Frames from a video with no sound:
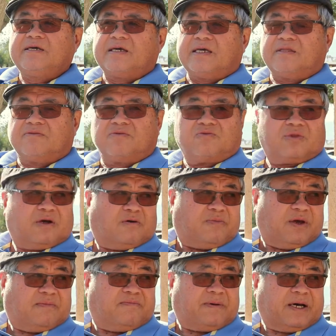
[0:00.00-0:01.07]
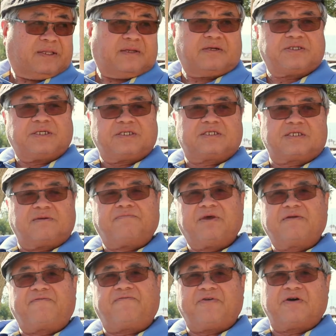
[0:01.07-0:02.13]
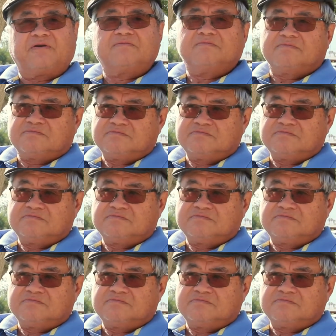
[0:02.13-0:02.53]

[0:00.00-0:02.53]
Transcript: and there'll be a button that says Submit Film.